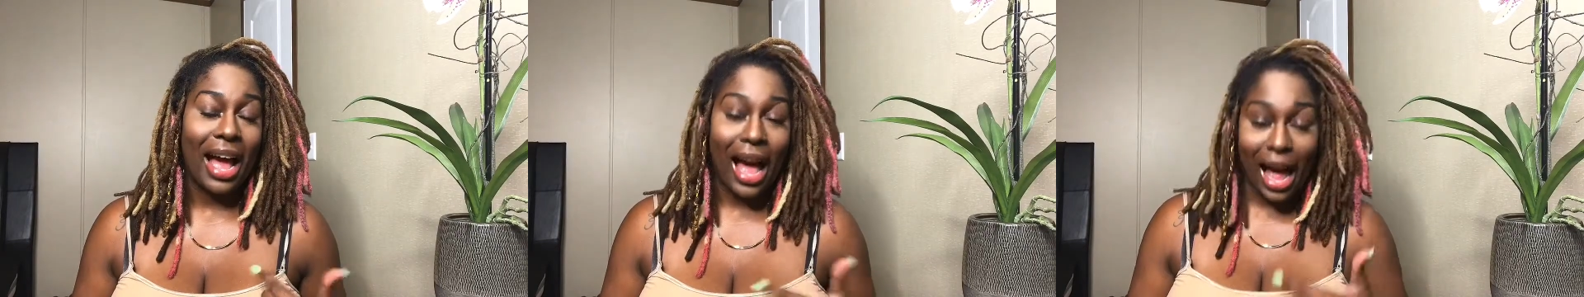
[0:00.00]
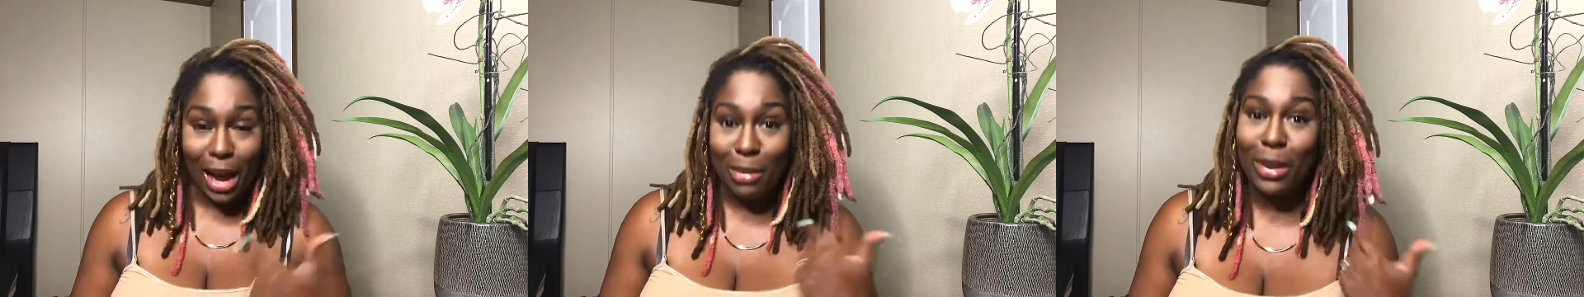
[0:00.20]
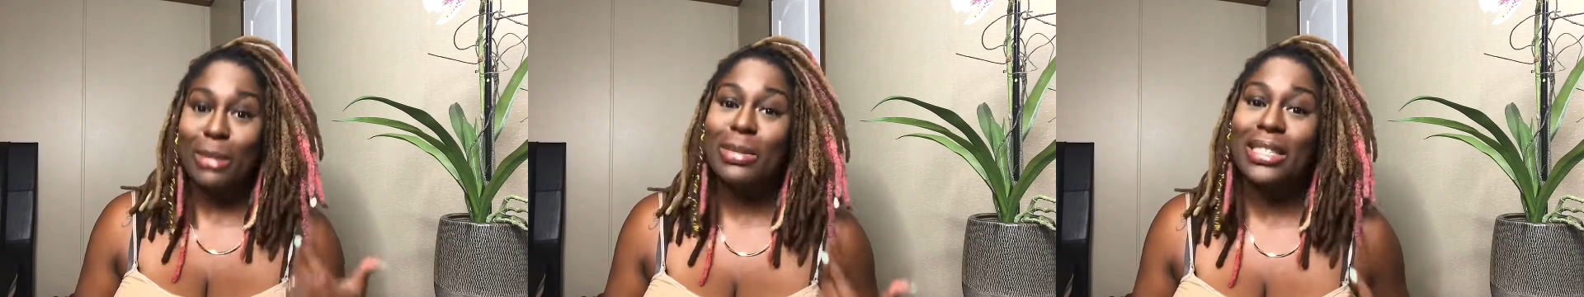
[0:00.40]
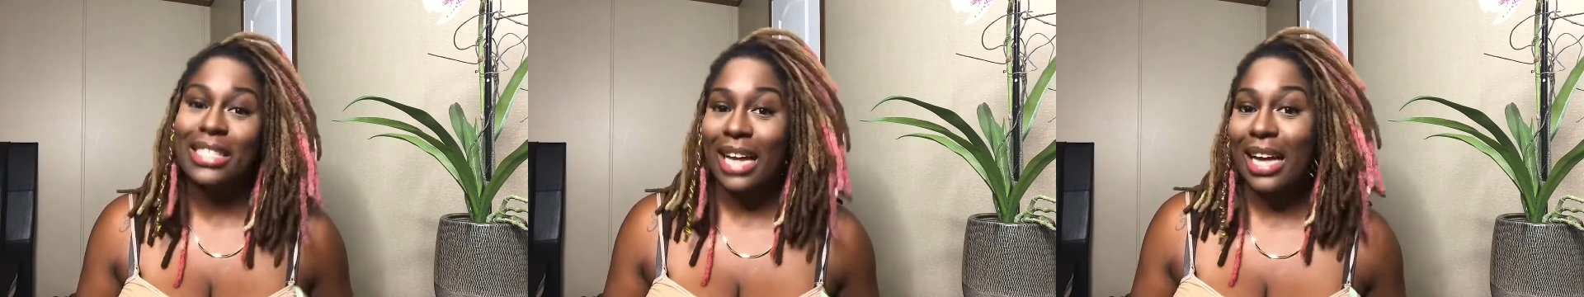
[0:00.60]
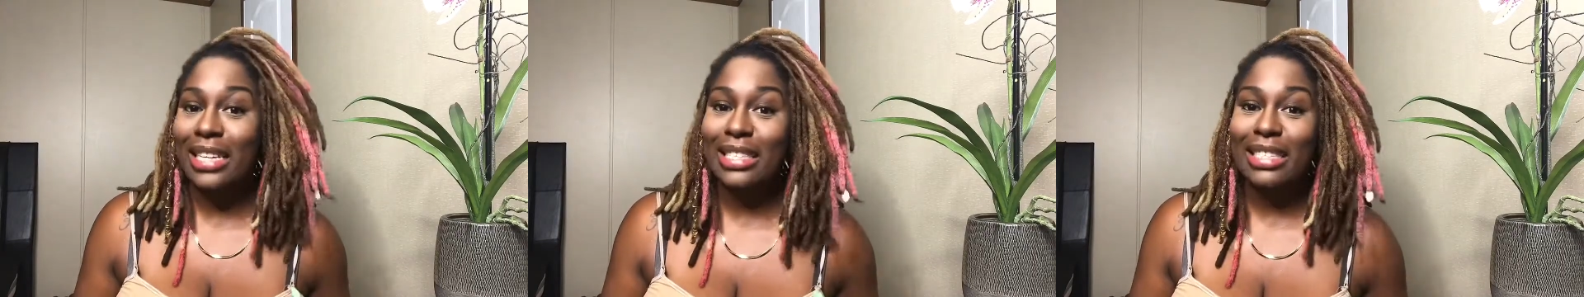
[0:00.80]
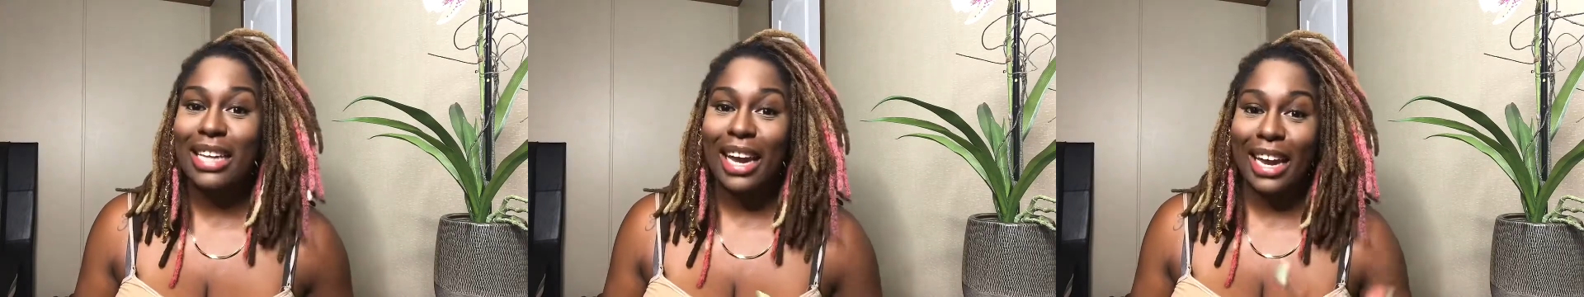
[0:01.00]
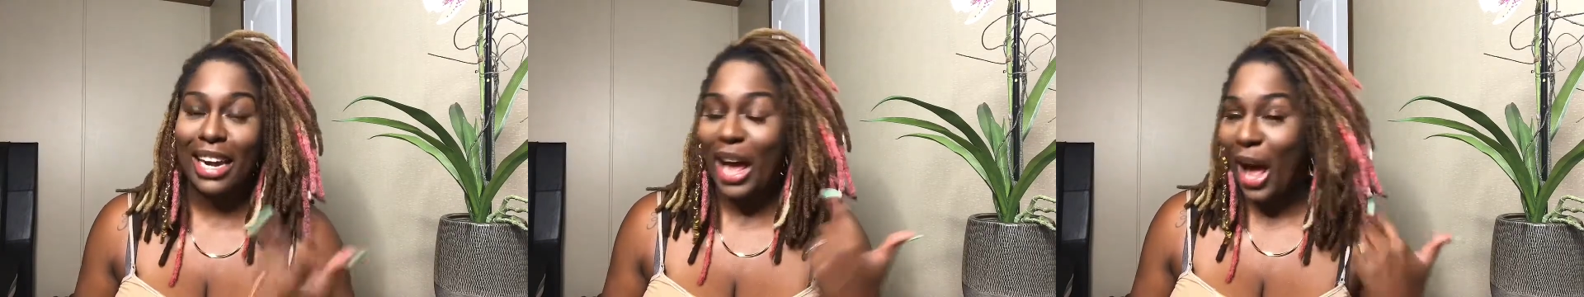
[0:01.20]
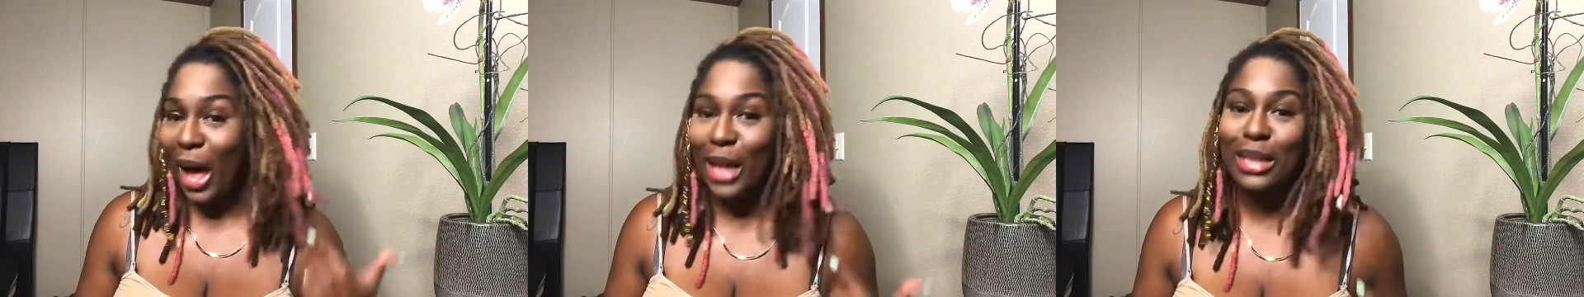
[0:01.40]
I'm obsessed
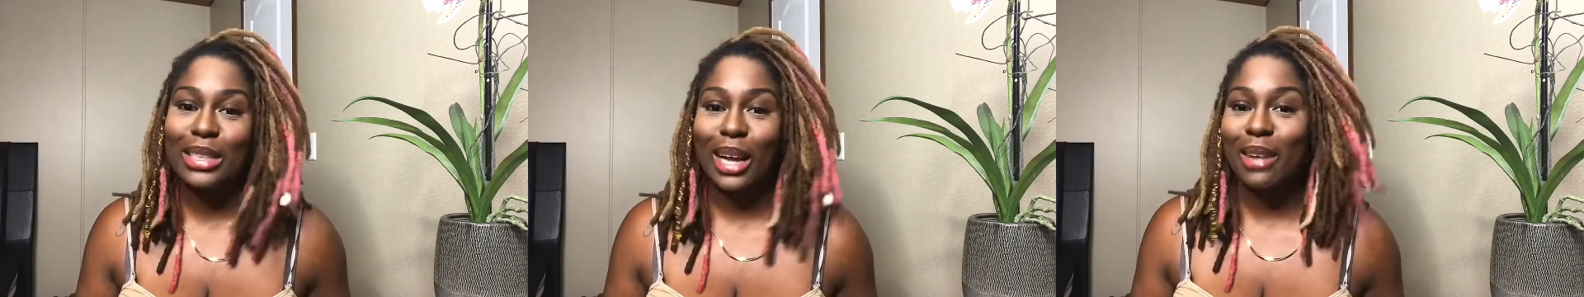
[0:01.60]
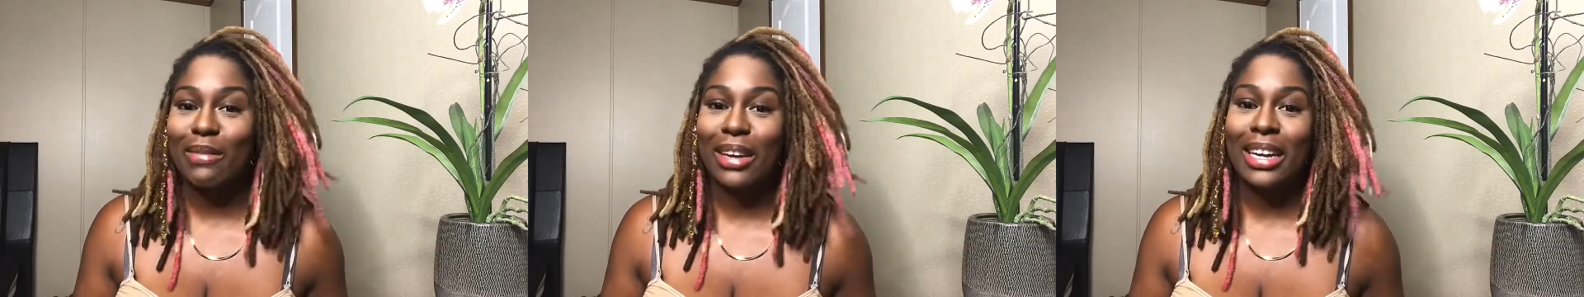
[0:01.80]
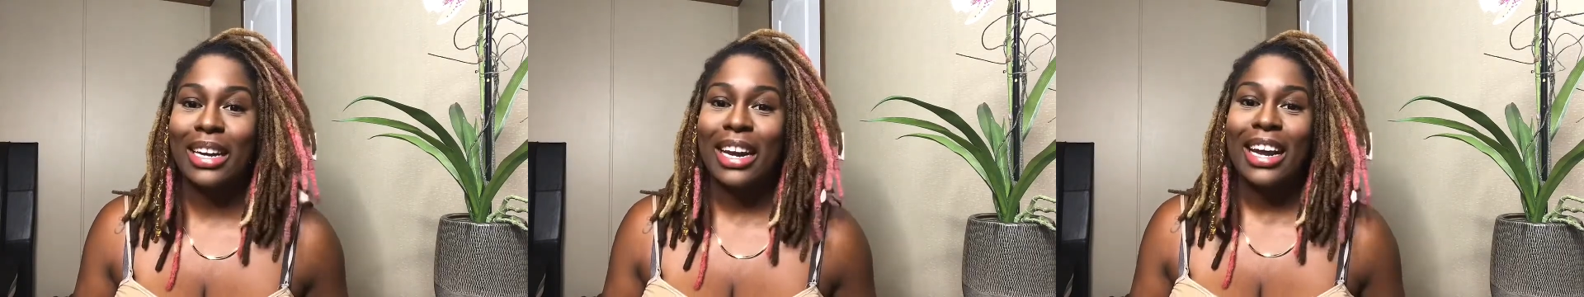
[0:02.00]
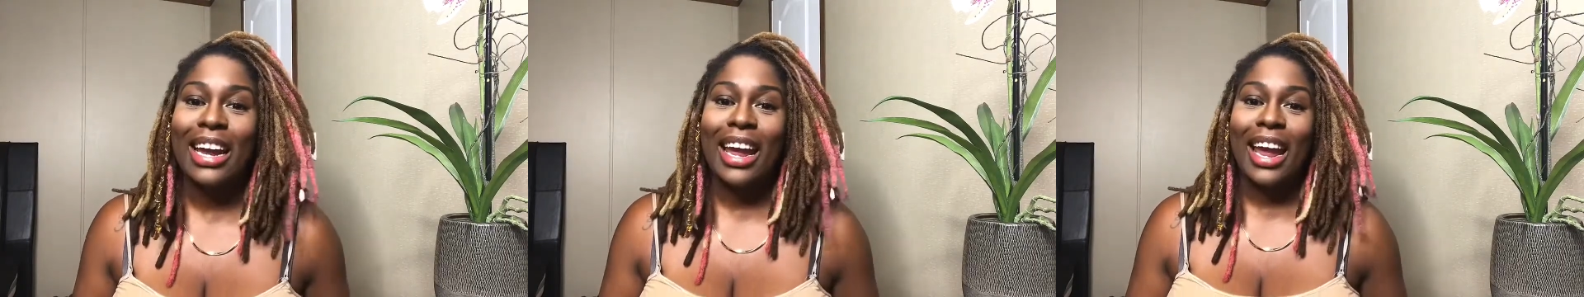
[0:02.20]
and I love it